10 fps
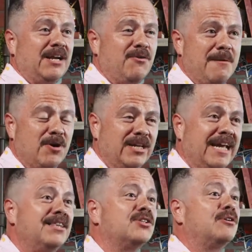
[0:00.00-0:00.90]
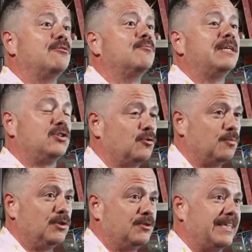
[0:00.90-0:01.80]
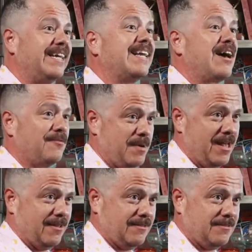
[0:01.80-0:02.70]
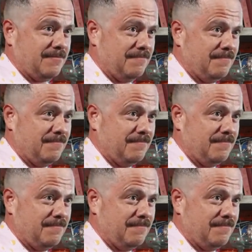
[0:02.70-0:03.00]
like Grand Marnier, the drink would be too boozy and out of balance.